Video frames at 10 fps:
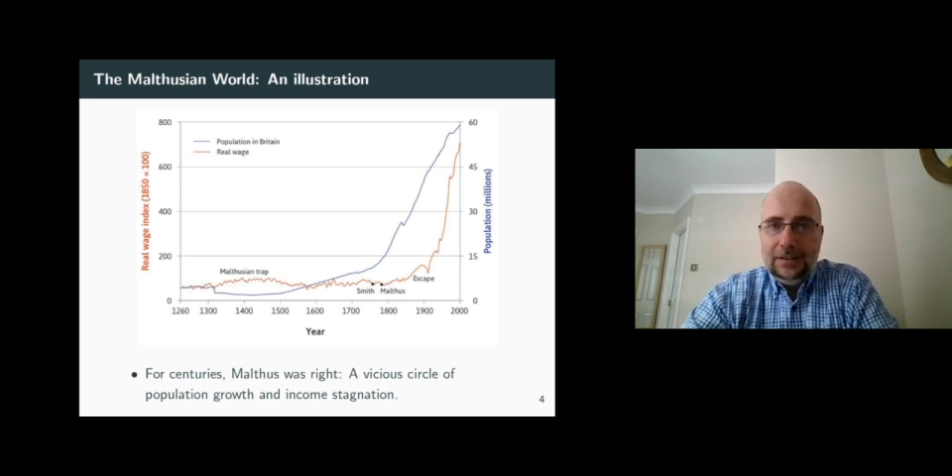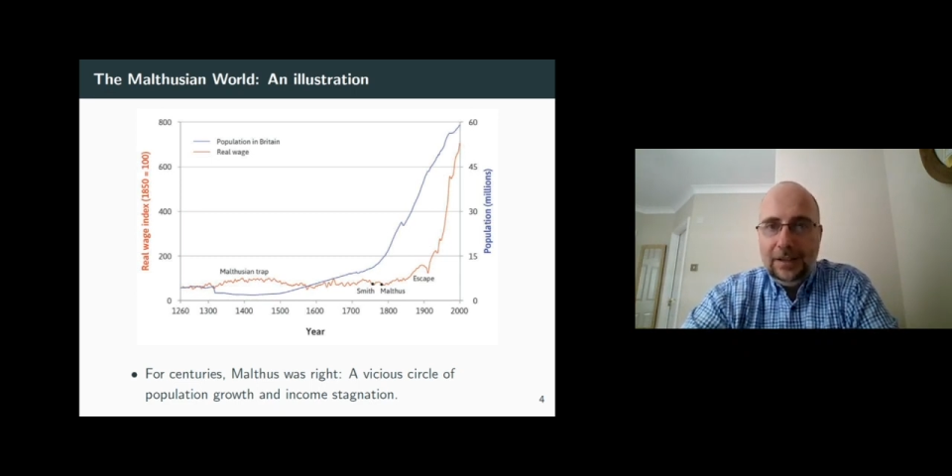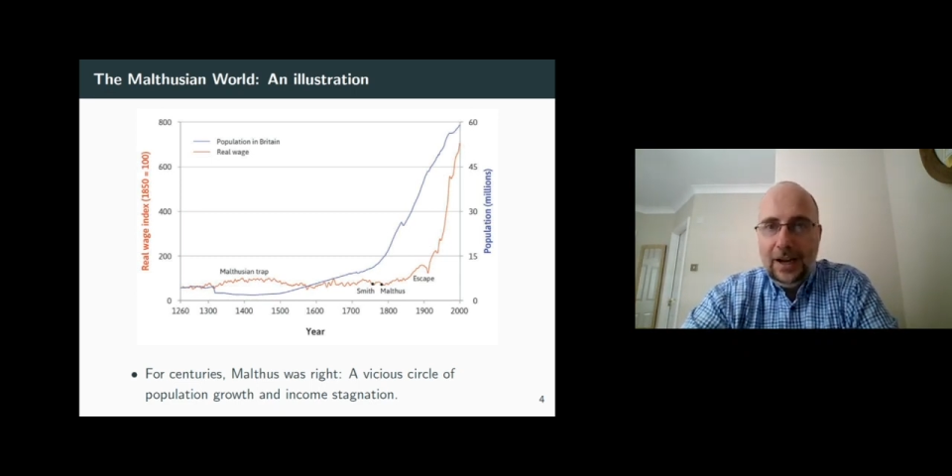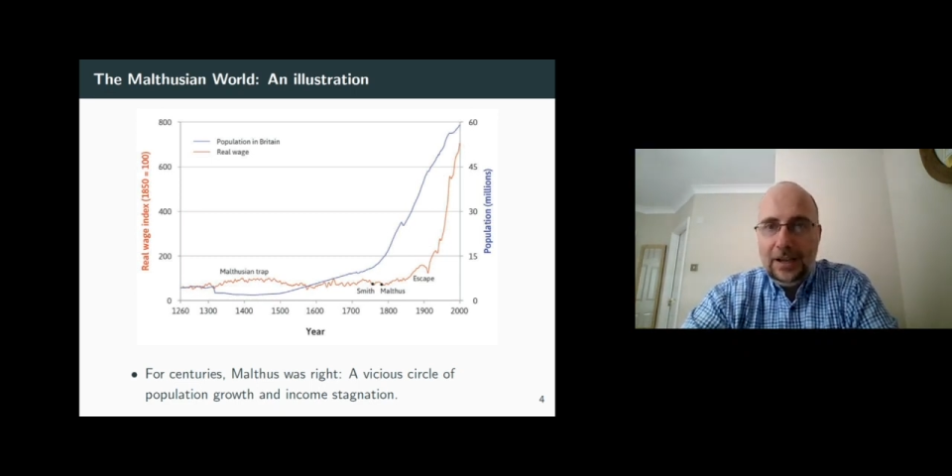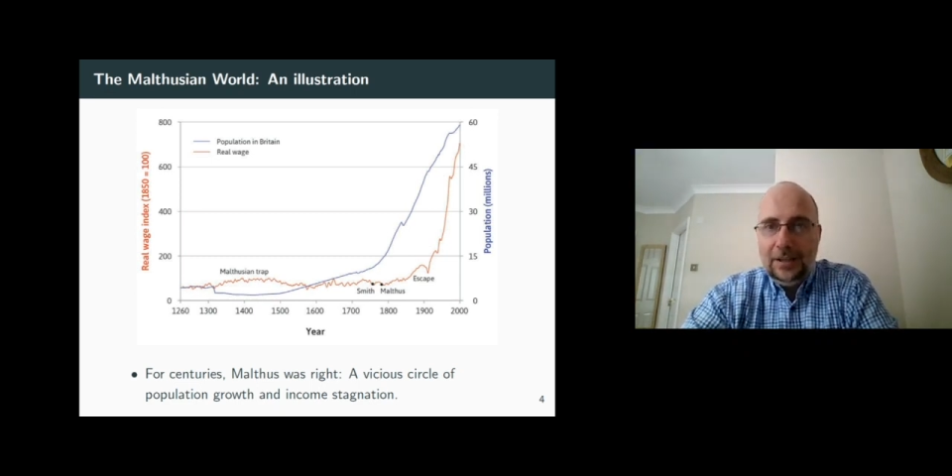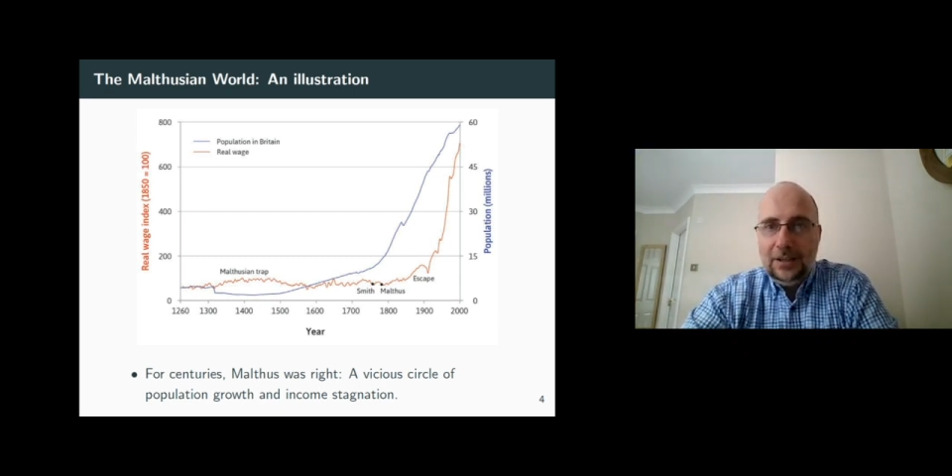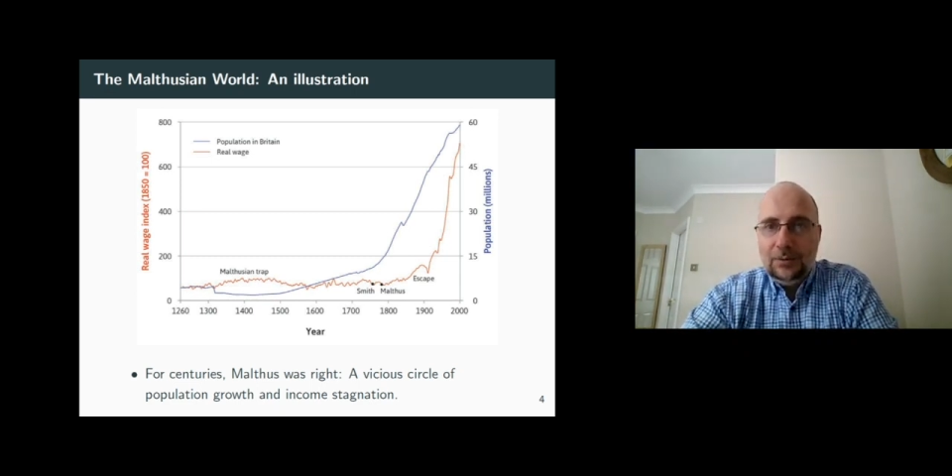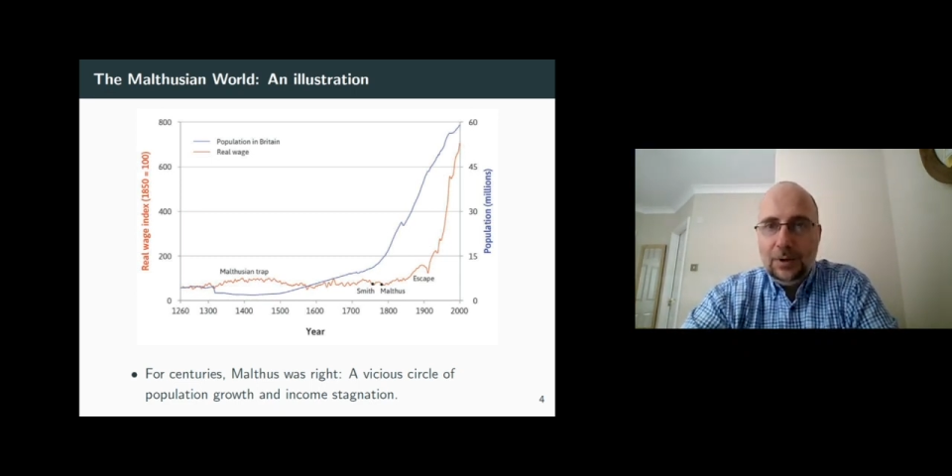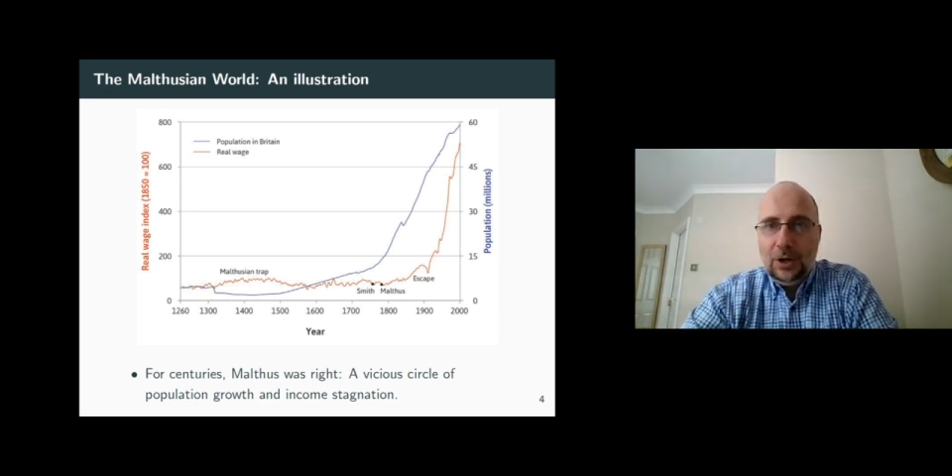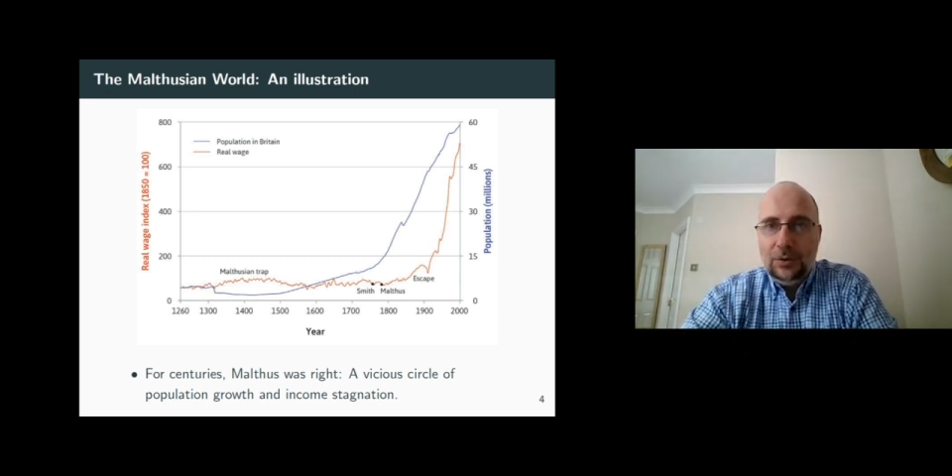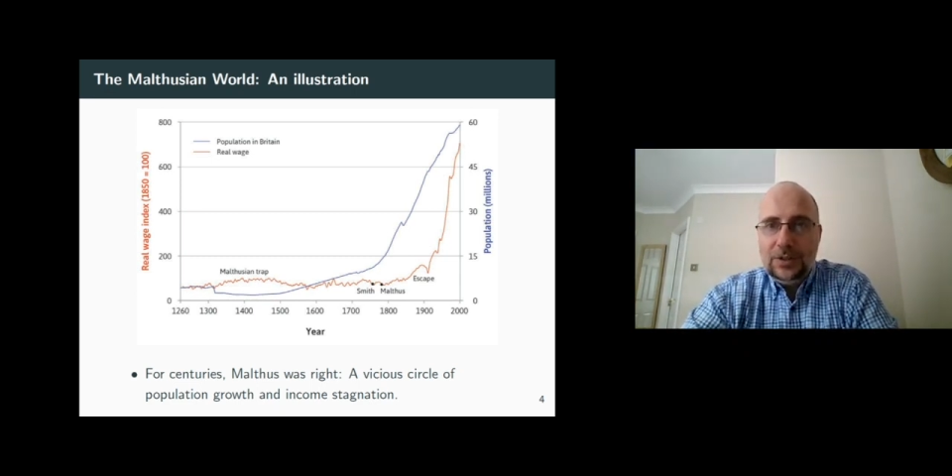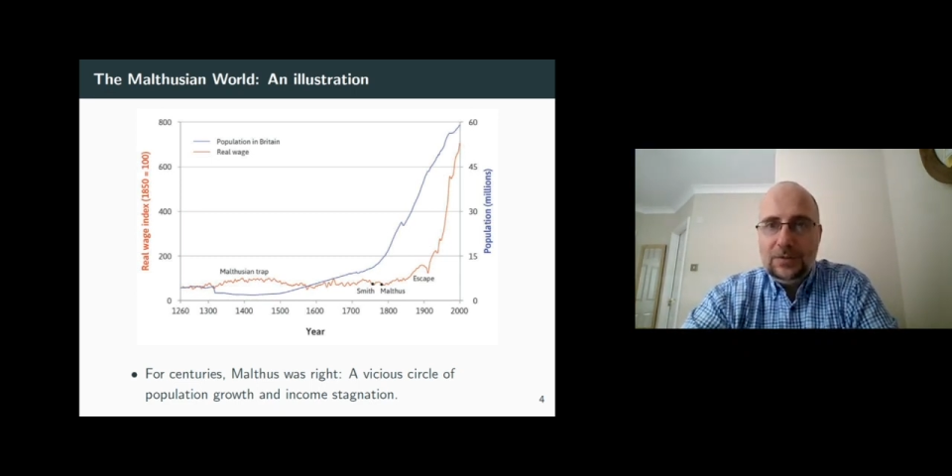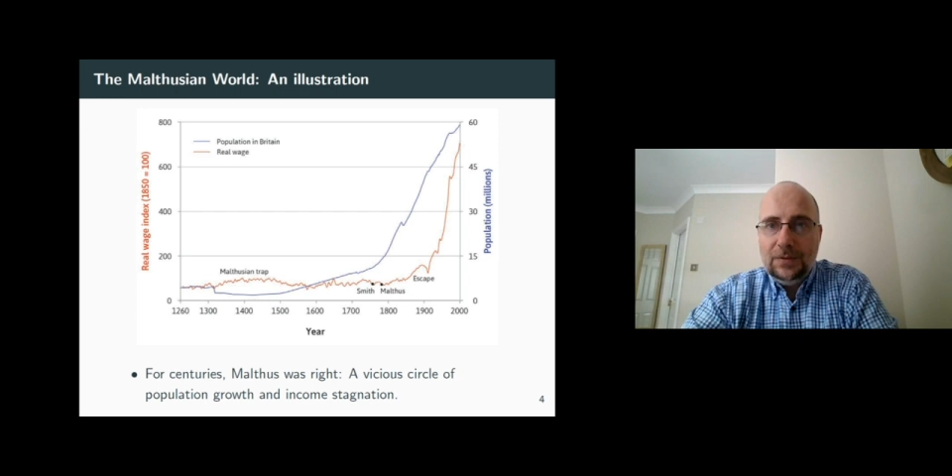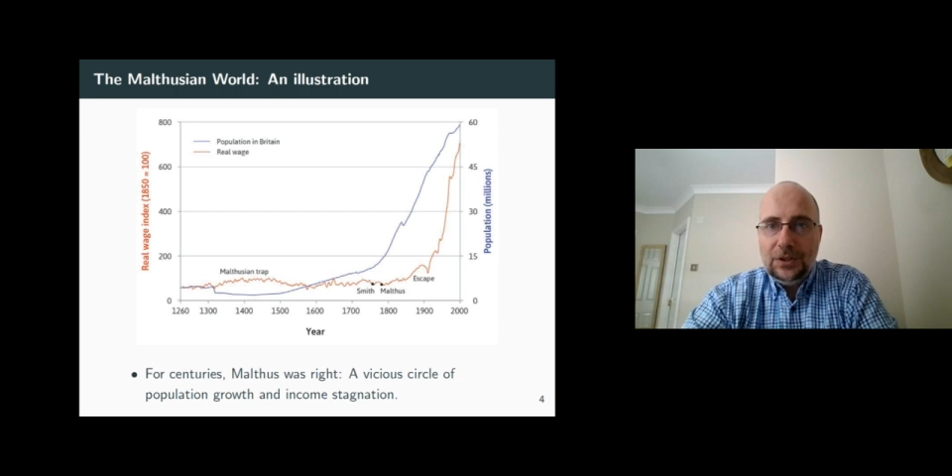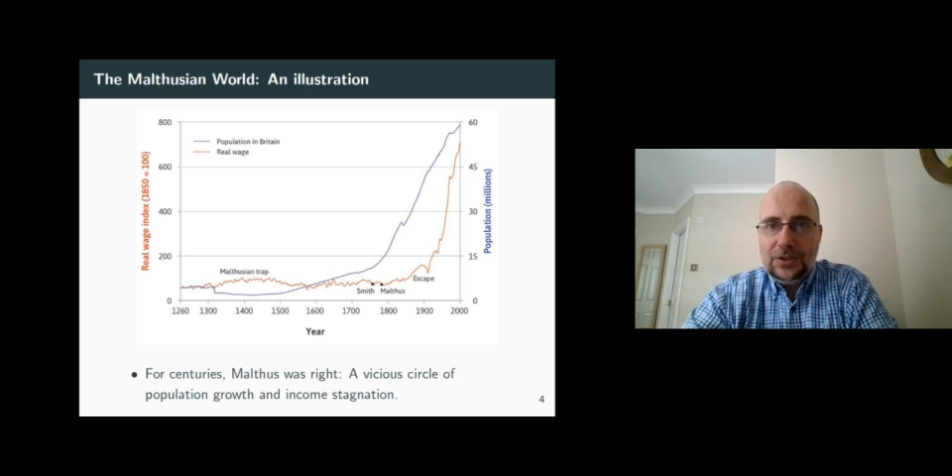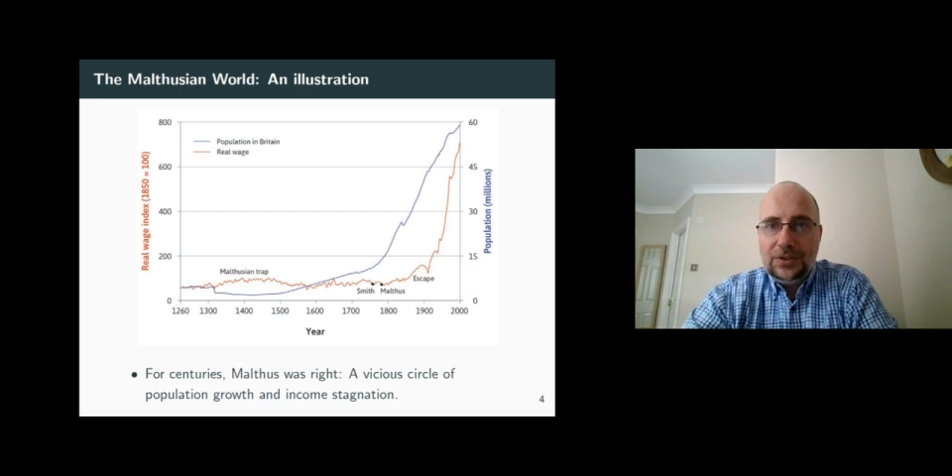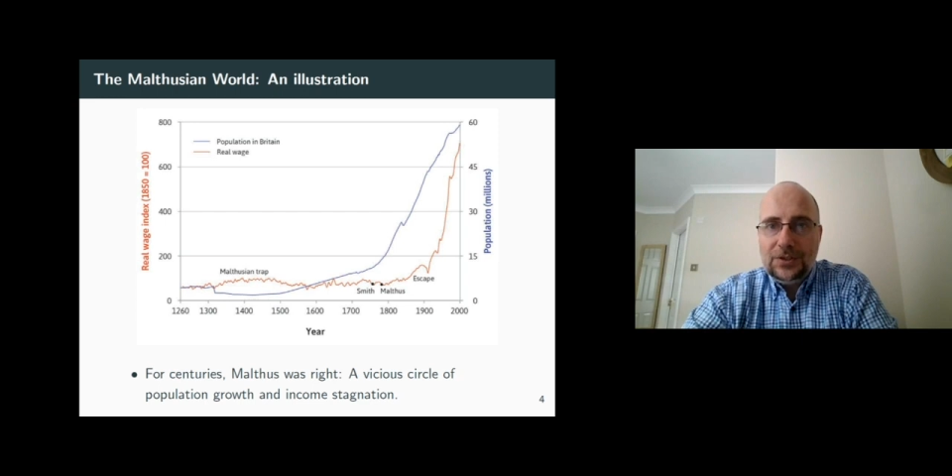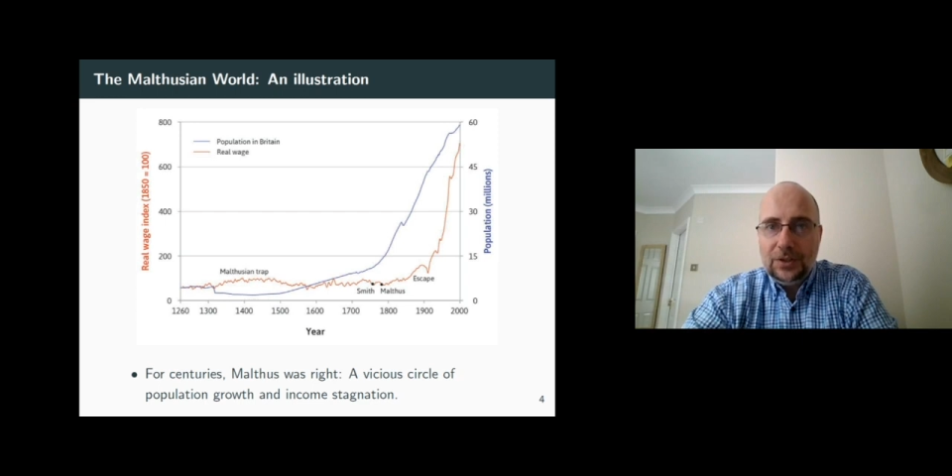Today, we call this vicious